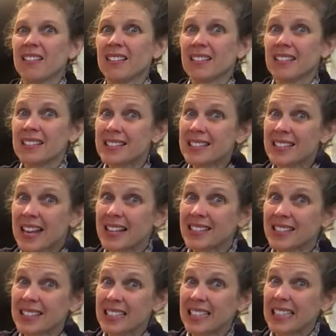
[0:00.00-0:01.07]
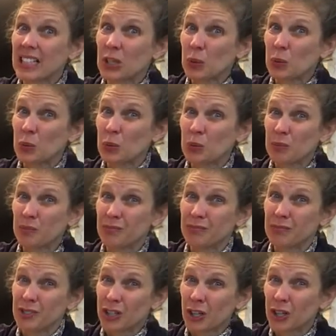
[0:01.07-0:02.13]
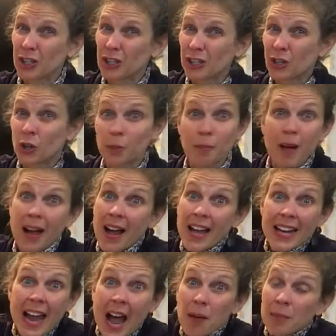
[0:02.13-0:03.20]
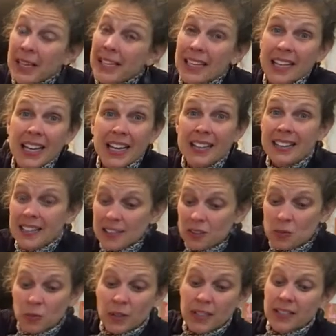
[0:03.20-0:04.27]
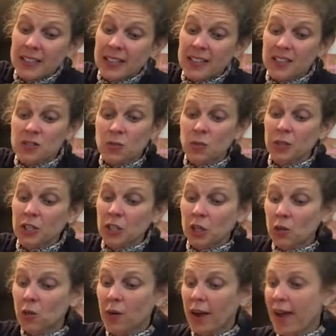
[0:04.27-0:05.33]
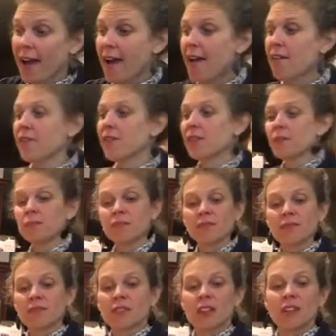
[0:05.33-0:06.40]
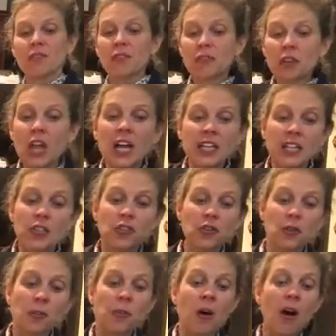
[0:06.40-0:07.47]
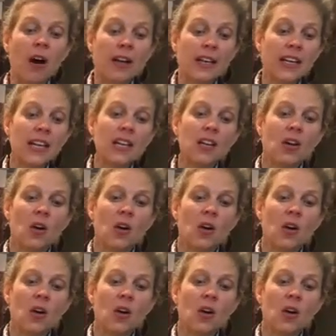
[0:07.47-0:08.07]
this tastes like dirt or mud. I mean, it is what it is when you have flooded your body